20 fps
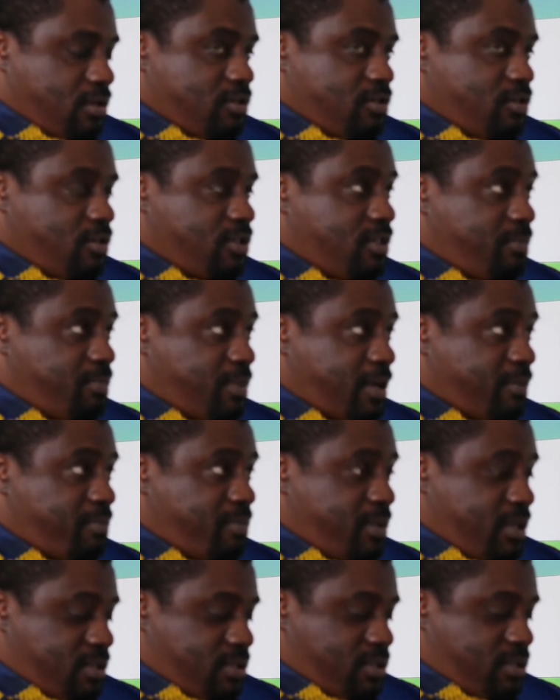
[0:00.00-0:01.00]
to its
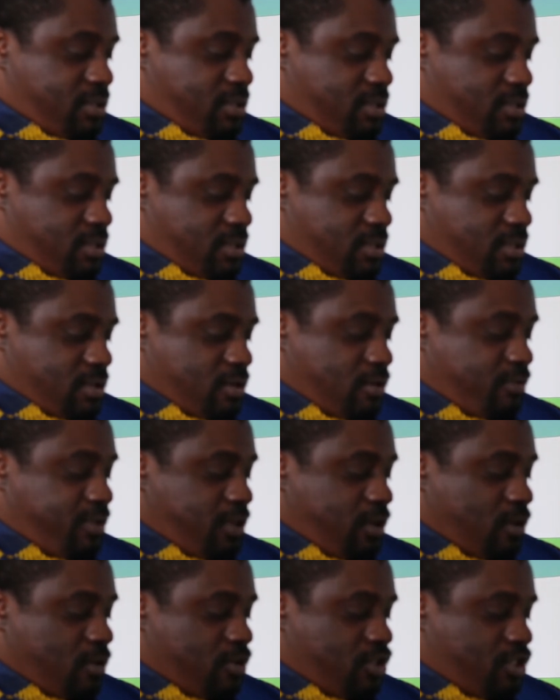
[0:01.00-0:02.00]
Department of
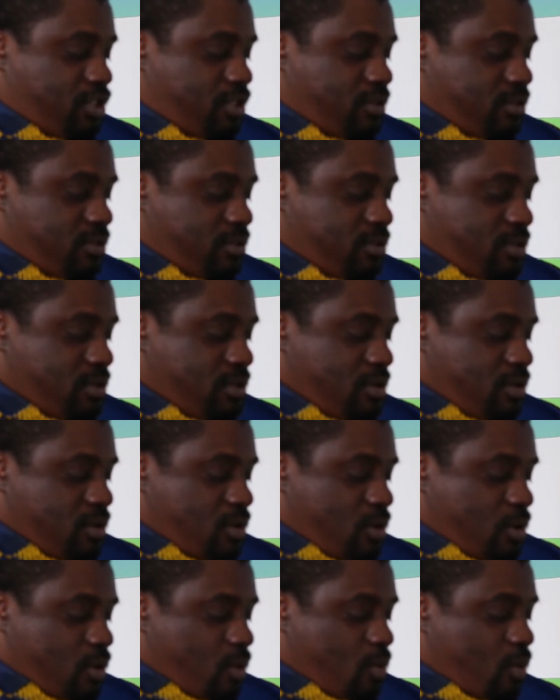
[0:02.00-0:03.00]
Theology.
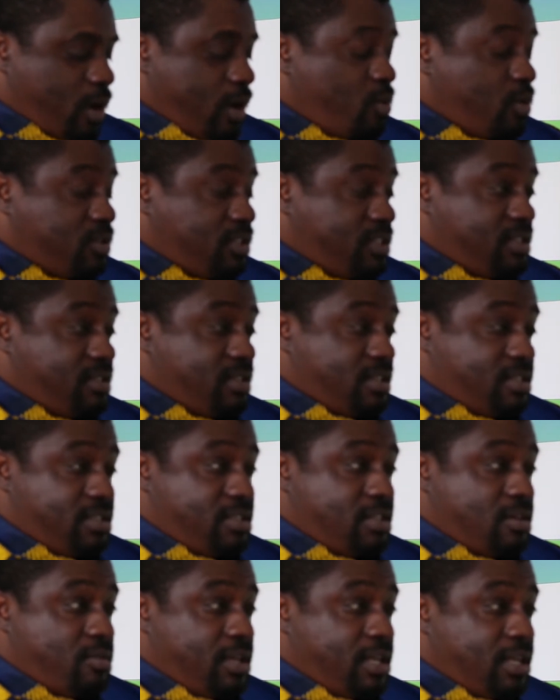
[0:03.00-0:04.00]
Why was this
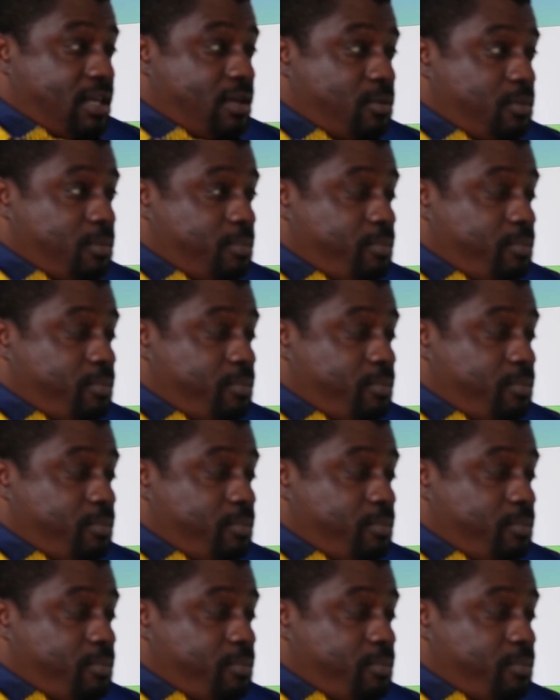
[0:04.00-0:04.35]
necessary now?